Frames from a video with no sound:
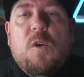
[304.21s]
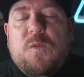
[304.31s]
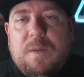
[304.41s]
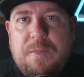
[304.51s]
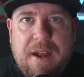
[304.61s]

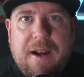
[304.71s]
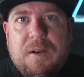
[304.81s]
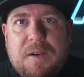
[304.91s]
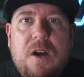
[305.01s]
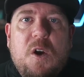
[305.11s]
from
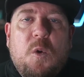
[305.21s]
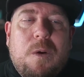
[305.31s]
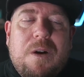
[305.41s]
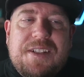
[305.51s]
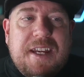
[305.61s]
there.
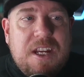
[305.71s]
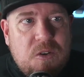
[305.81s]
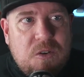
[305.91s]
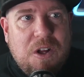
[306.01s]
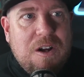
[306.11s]
Whereas a
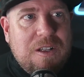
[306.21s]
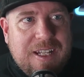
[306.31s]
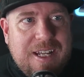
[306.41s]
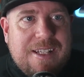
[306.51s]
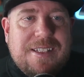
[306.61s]
year-long
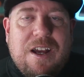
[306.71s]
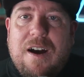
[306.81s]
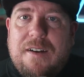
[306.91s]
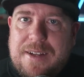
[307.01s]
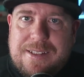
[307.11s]
lease,
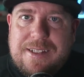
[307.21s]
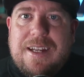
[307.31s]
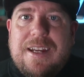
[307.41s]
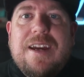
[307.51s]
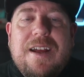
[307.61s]

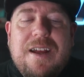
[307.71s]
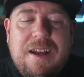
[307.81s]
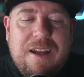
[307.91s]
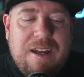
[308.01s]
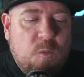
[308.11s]
obviously,
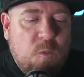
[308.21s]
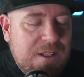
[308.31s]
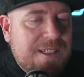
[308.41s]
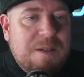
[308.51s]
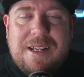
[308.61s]

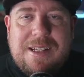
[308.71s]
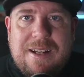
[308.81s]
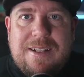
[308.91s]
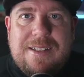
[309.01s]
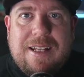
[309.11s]
once somebody
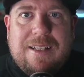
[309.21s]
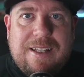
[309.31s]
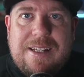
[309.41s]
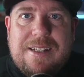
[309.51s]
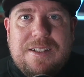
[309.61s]
signs that
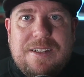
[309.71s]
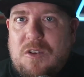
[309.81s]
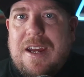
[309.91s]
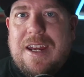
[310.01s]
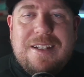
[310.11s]
lease, you're
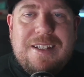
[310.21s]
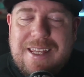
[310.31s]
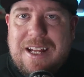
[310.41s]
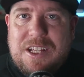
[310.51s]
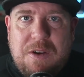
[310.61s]
into
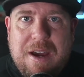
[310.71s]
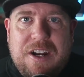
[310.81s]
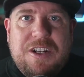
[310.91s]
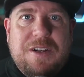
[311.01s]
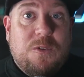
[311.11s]
that
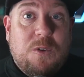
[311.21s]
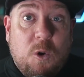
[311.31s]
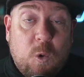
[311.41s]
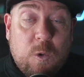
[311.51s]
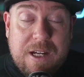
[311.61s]
strategy for a
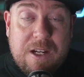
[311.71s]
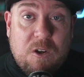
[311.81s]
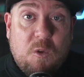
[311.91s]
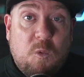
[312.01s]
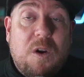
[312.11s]
whole
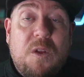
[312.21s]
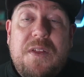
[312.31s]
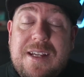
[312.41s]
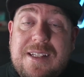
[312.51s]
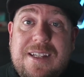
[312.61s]
year, where
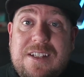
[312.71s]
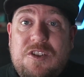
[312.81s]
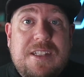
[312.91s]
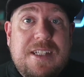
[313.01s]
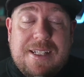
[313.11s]
this is
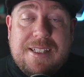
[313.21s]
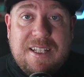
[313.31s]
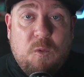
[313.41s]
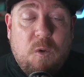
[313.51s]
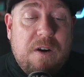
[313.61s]
just testing
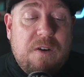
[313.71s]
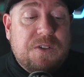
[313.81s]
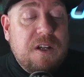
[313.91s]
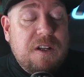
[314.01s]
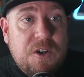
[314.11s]
the waters.
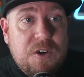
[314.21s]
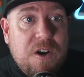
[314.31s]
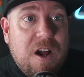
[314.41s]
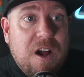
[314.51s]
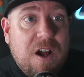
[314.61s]
Turn
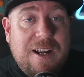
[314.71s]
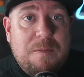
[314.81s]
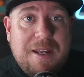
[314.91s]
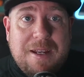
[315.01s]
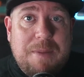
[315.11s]
off
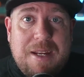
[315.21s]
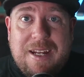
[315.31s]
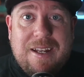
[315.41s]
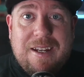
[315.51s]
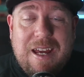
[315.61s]

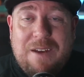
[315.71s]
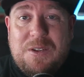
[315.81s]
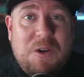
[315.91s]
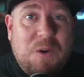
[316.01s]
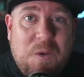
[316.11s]
Airbnb if you
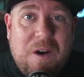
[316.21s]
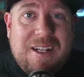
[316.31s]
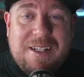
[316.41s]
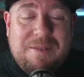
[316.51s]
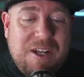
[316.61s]
don't want
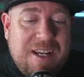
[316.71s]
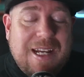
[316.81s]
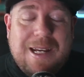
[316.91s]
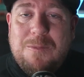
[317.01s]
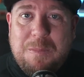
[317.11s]
to take
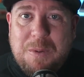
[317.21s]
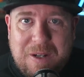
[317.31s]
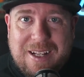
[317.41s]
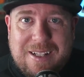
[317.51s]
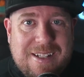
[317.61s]
any more
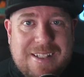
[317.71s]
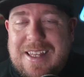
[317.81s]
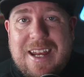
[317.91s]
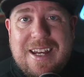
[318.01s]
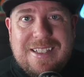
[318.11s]
bookings. It's
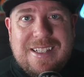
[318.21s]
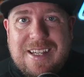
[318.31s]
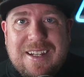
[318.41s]
that easy.